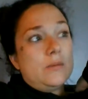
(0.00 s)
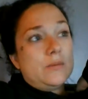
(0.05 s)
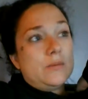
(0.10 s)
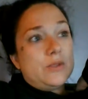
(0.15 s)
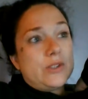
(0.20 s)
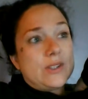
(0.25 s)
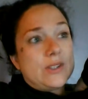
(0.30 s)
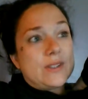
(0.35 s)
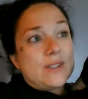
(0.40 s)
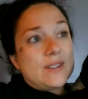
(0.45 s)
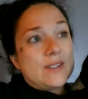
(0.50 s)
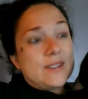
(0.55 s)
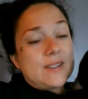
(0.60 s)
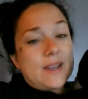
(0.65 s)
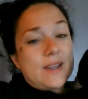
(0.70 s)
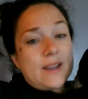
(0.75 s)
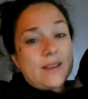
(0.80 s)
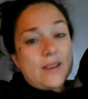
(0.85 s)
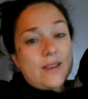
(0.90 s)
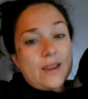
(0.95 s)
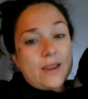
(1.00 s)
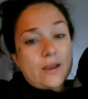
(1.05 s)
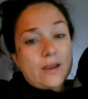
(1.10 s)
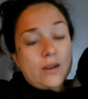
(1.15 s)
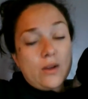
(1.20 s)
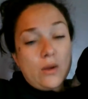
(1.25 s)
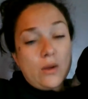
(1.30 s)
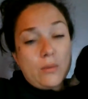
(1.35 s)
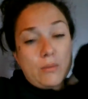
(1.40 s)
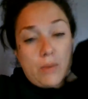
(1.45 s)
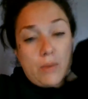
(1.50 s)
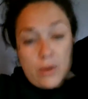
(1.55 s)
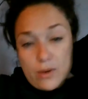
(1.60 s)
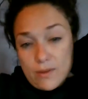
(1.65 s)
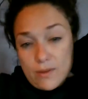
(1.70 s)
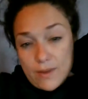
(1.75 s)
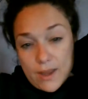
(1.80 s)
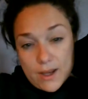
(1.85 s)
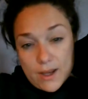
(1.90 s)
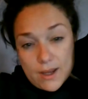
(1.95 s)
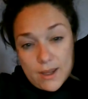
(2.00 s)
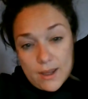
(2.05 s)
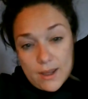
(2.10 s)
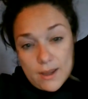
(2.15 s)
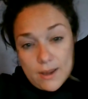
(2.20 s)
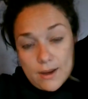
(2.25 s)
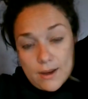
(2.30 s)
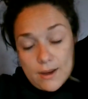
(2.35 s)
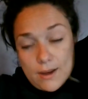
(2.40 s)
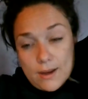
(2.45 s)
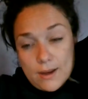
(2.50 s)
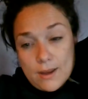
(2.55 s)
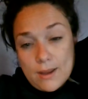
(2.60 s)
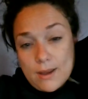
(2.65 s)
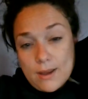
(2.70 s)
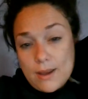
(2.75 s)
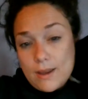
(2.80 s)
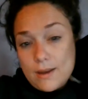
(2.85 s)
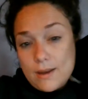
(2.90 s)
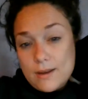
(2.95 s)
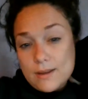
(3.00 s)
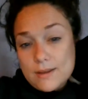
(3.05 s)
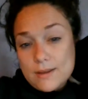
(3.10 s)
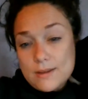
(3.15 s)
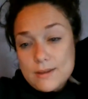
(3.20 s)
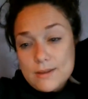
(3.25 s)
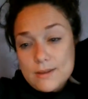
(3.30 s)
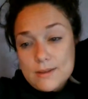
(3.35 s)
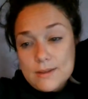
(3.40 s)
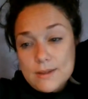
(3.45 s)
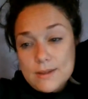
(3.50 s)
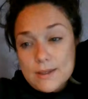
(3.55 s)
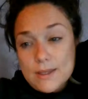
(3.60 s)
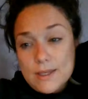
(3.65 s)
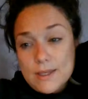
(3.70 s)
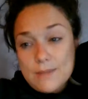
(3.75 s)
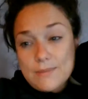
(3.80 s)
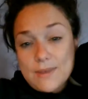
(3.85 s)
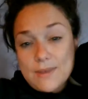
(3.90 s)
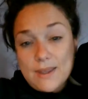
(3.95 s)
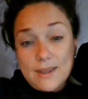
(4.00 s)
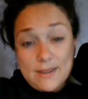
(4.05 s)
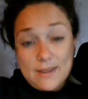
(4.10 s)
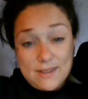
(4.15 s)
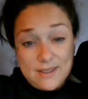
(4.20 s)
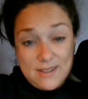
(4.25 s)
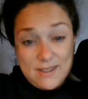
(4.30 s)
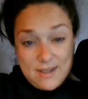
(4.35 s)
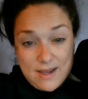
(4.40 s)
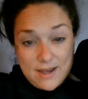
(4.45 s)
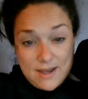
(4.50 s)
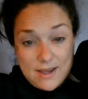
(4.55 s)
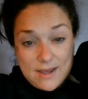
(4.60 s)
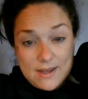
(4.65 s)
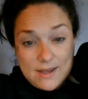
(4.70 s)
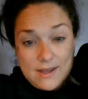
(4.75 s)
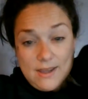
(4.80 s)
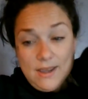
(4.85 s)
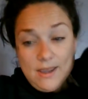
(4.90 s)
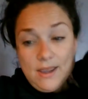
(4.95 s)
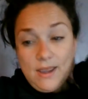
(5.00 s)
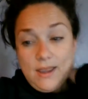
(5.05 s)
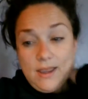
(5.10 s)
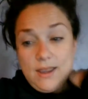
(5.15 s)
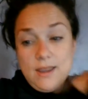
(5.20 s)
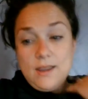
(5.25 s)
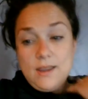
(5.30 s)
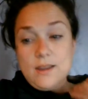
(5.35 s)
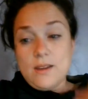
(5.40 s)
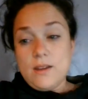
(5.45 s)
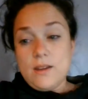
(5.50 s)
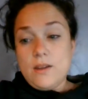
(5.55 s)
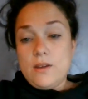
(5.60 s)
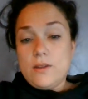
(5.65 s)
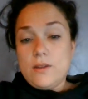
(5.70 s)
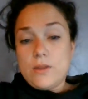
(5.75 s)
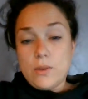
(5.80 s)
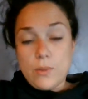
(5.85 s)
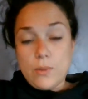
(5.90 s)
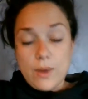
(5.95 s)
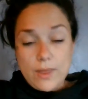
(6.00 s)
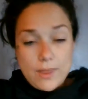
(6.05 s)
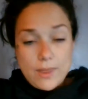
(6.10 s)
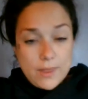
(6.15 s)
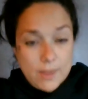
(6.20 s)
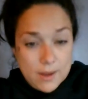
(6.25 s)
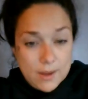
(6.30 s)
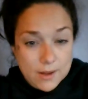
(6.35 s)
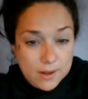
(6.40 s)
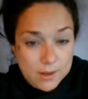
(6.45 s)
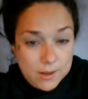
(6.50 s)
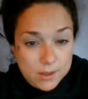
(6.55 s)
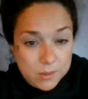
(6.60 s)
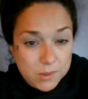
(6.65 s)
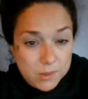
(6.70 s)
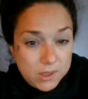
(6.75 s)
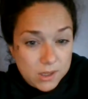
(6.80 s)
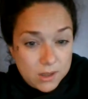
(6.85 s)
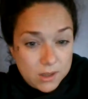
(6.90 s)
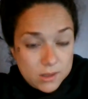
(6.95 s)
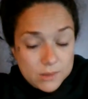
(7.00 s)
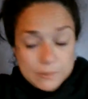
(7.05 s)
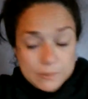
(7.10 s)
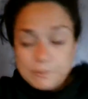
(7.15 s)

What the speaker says: just to stay like motivated and just to keep things done the way that they need to be done.